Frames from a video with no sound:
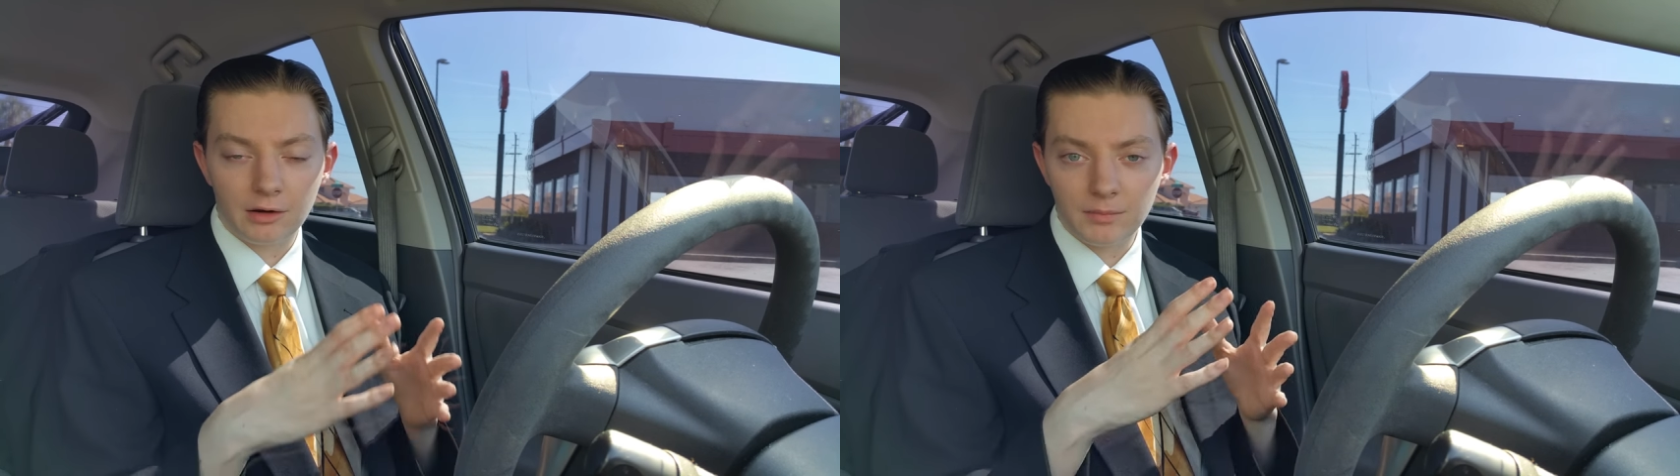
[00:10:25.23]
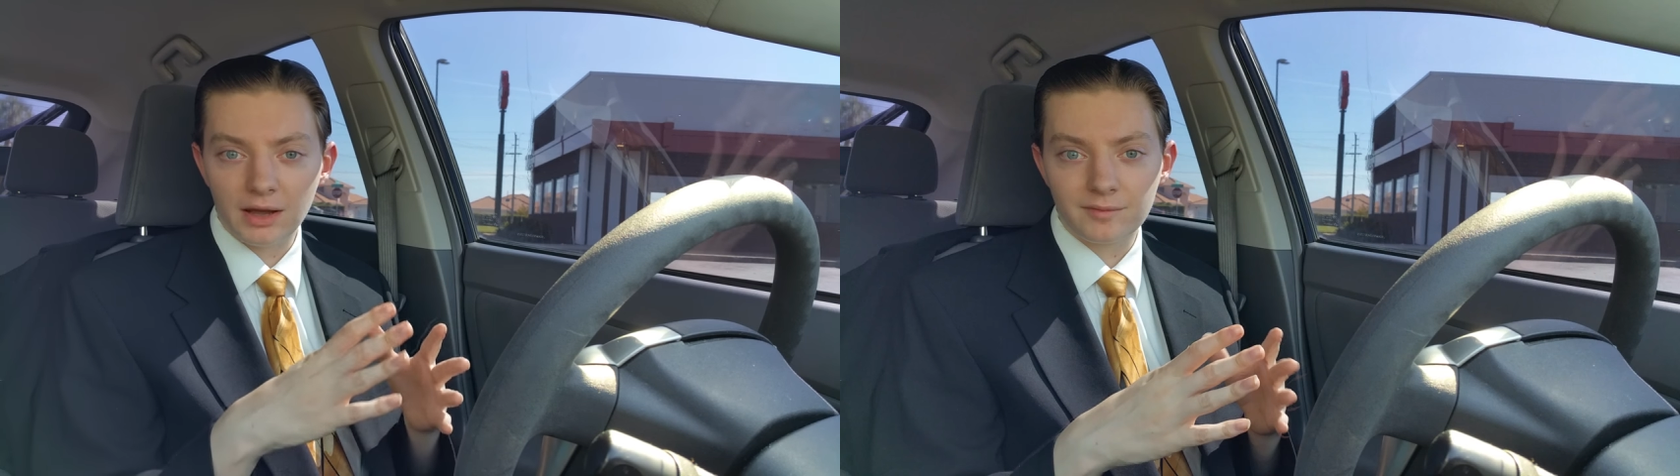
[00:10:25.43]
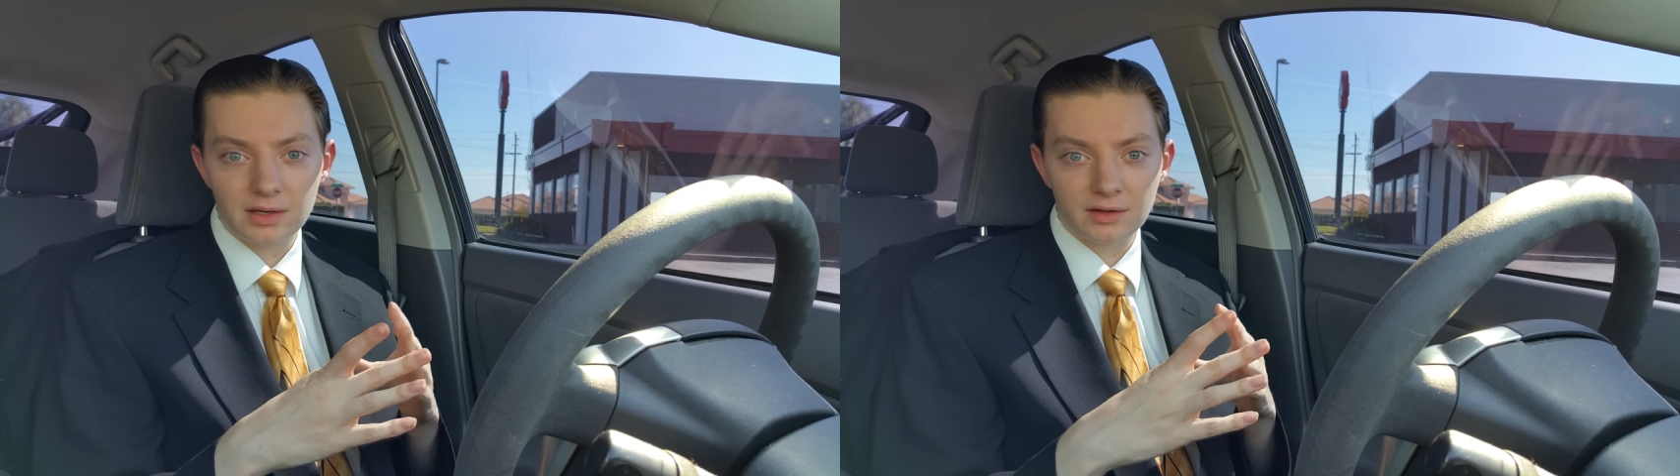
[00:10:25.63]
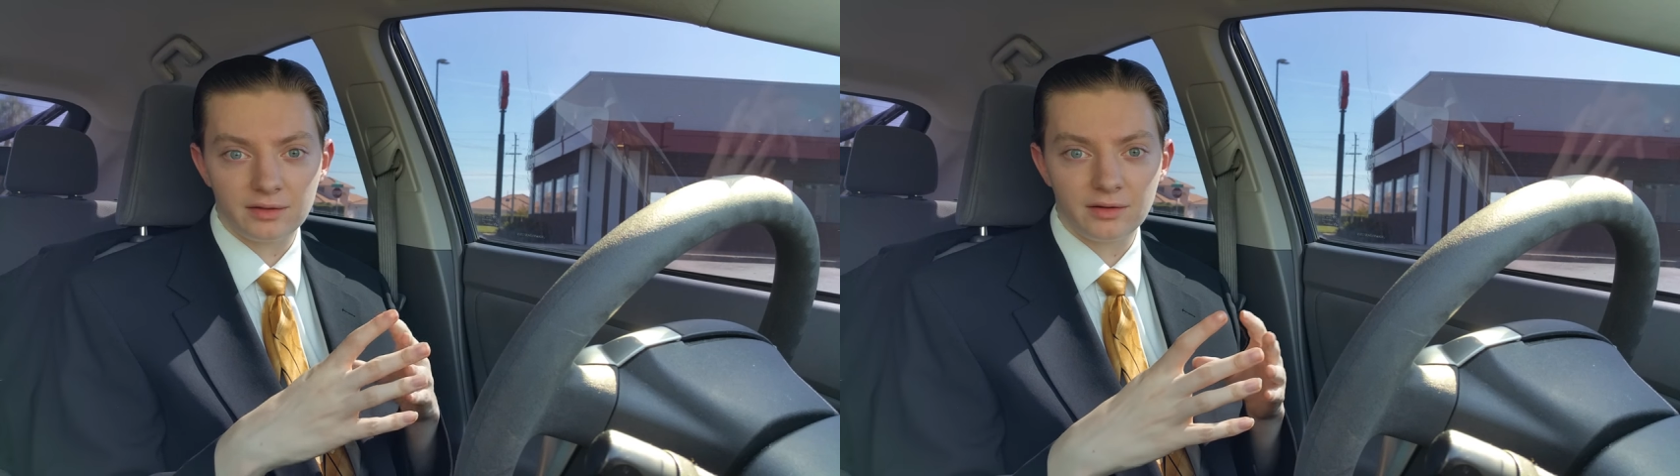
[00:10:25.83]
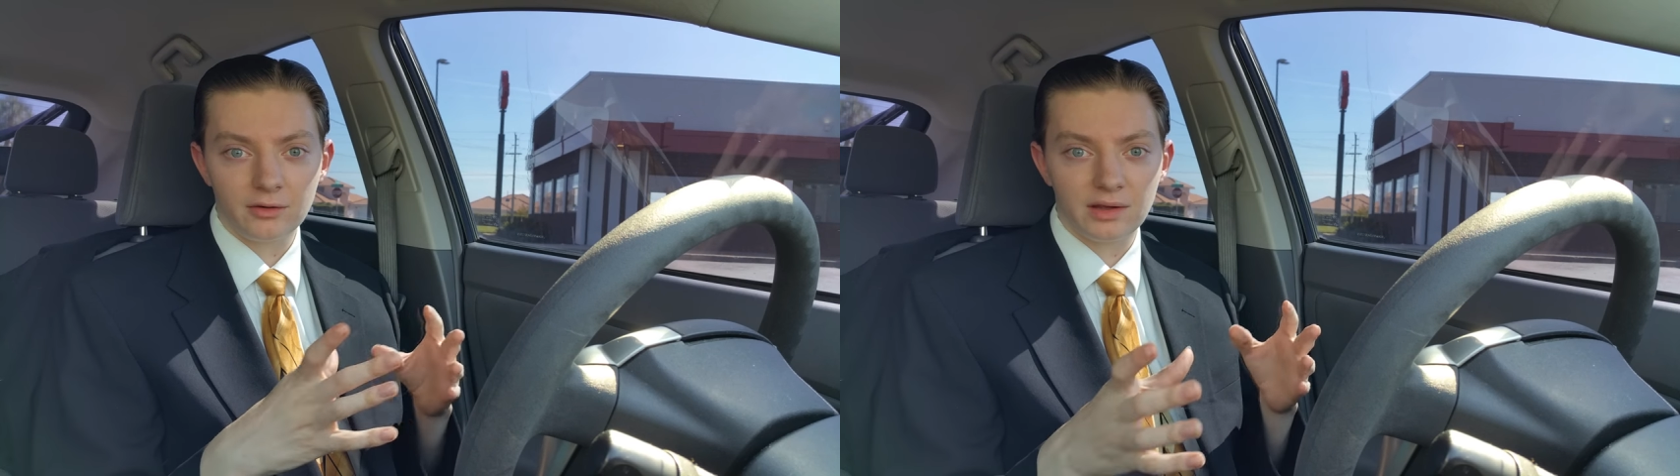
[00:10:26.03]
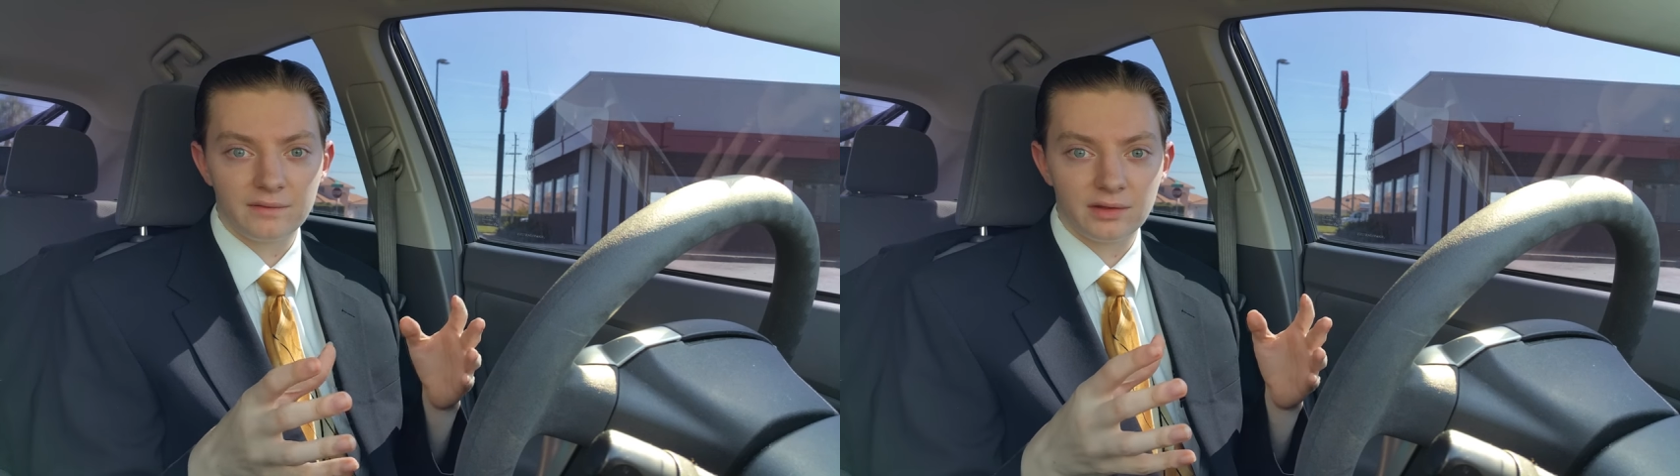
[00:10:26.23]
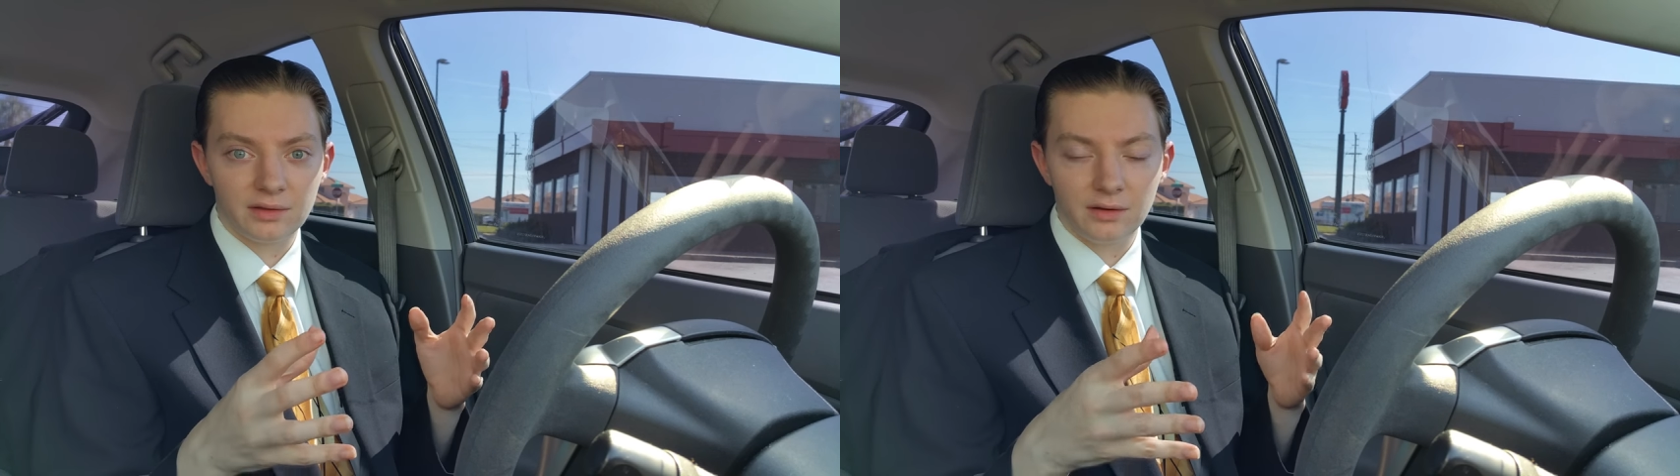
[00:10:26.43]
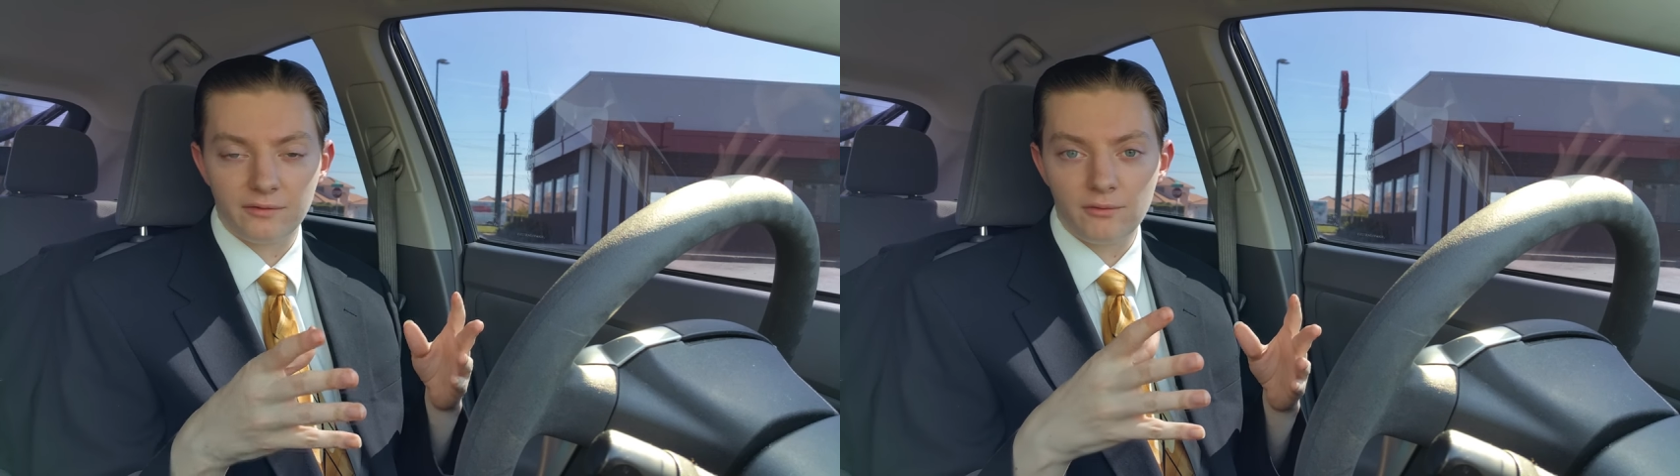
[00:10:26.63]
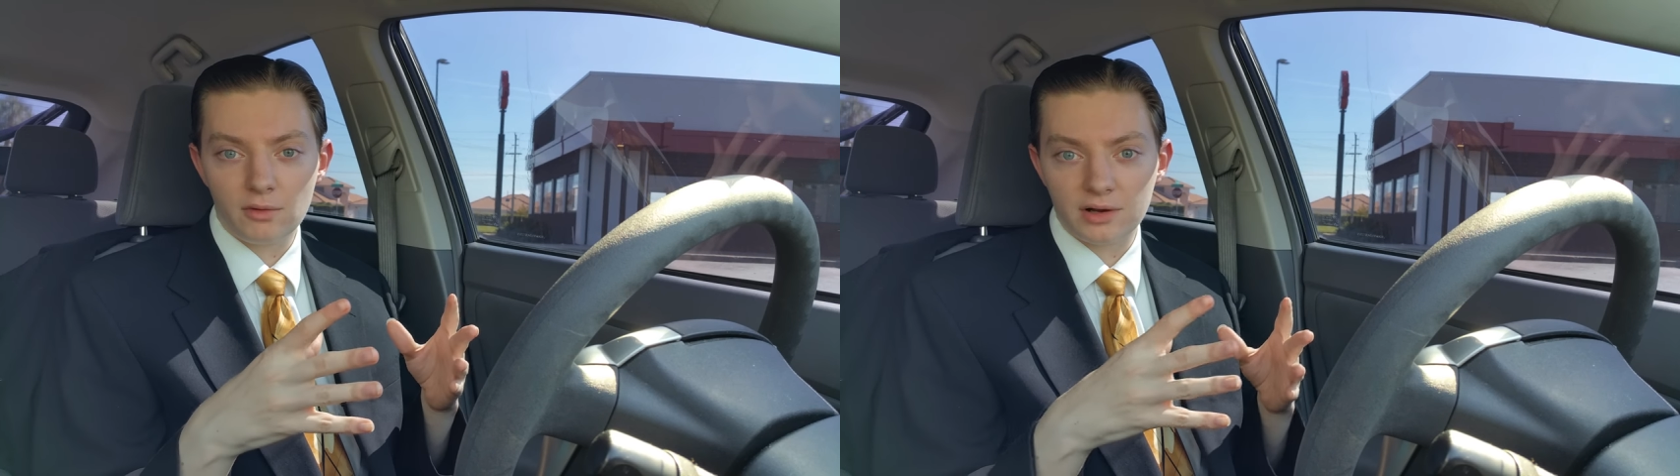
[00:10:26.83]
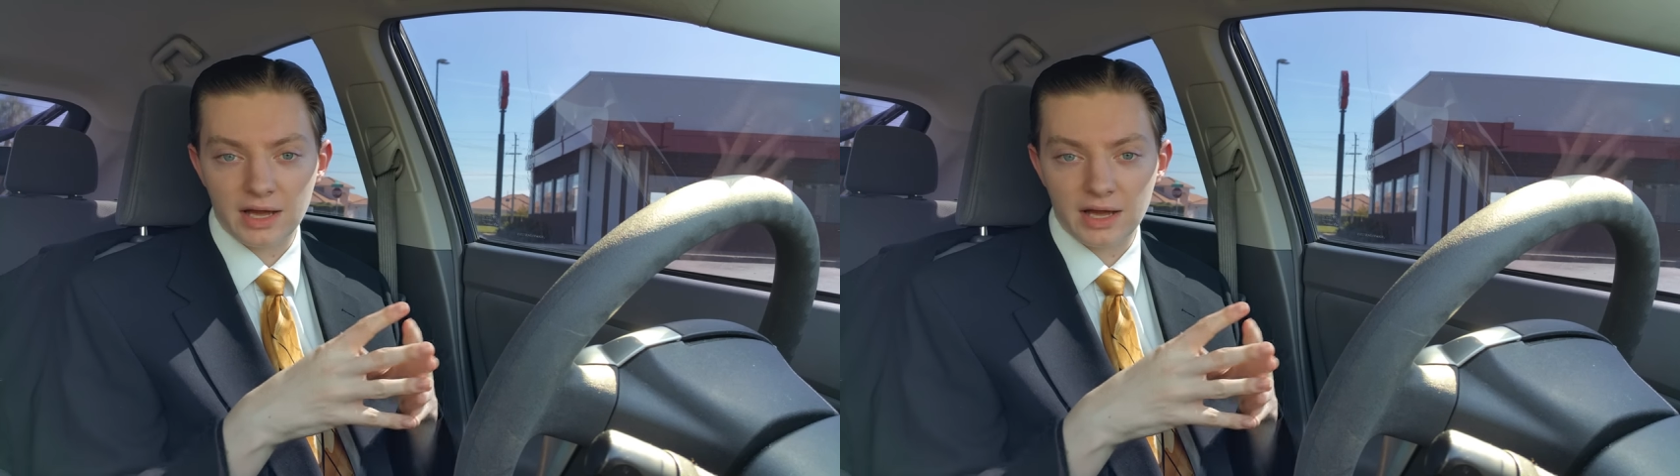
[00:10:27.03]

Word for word: My rating scale gives it, therefore,